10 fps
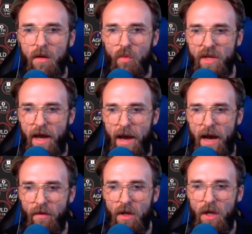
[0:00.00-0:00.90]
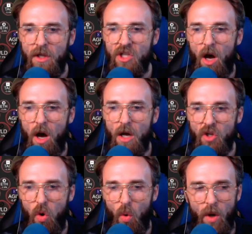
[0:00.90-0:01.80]
we have
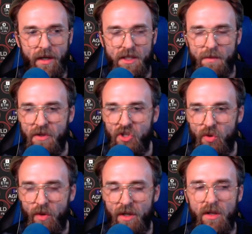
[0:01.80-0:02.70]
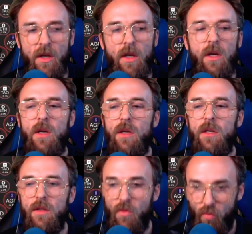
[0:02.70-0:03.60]
TonCoin has been doing
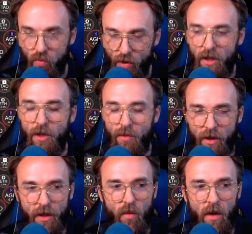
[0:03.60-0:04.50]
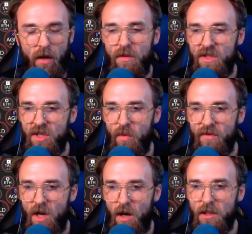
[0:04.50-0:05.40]
really, really well. So we've
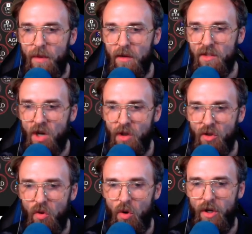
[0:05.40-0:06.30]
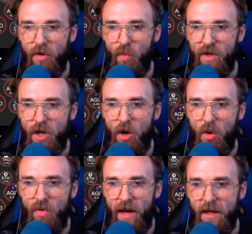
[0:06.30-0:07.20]
talked about TonCoin. We
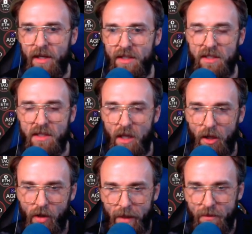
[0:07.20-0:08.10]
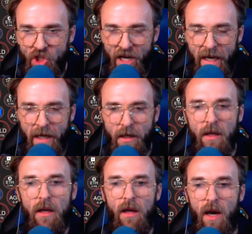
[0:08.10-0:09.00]
know that it's the Telegram chain.
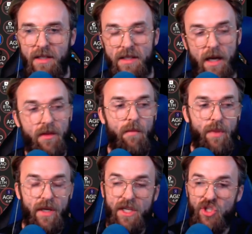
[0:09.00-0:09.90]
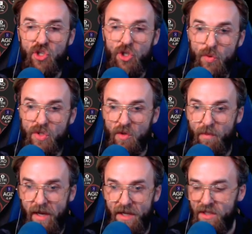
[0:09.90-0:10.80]
It's got the biggest user
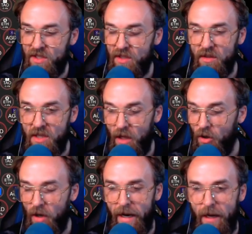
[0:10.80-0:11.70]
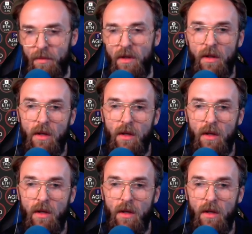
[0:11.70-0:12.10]
base, Telegram.